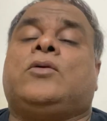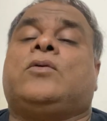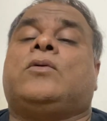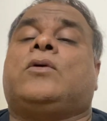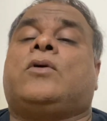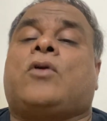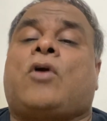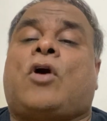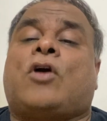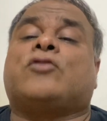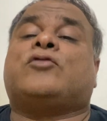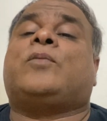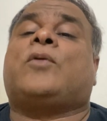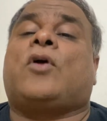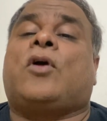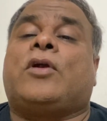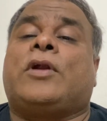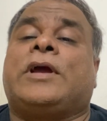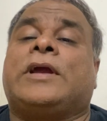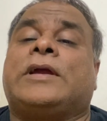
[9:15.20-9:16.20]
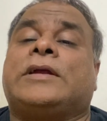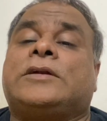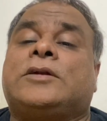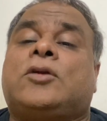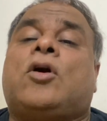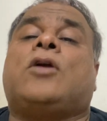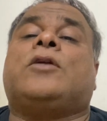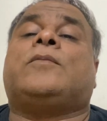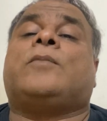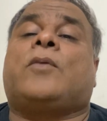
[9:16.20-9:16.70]
cross product,
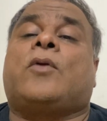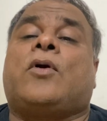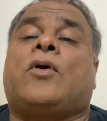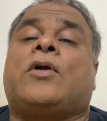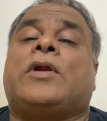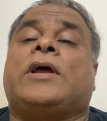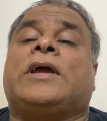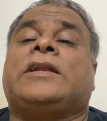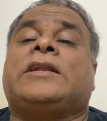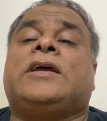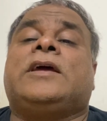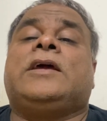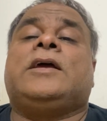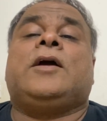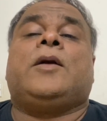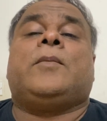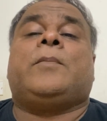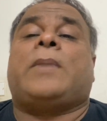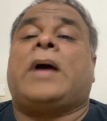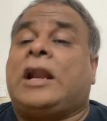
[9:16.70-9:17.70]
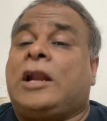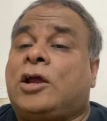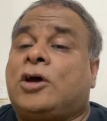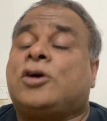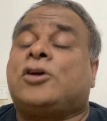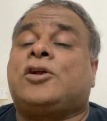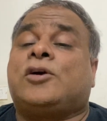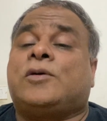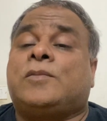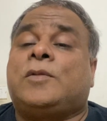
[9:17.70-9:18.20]
dot product,
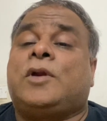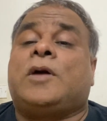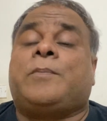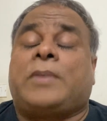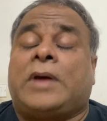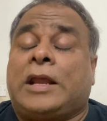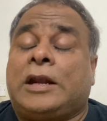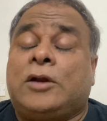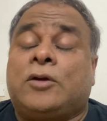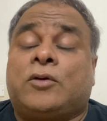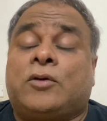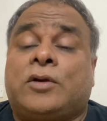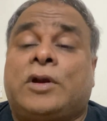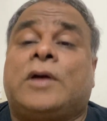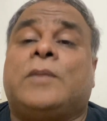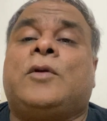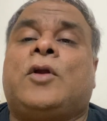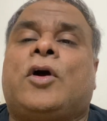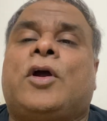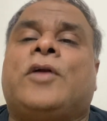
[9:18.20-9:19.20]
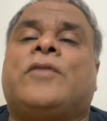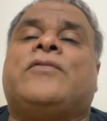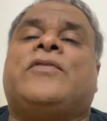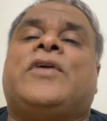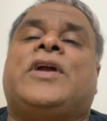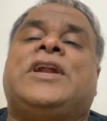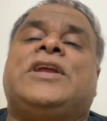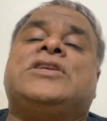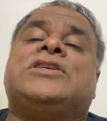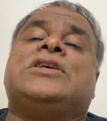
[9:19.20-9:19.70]
parallelogram law of
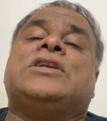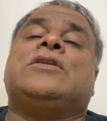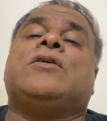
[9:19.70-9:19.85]
addition.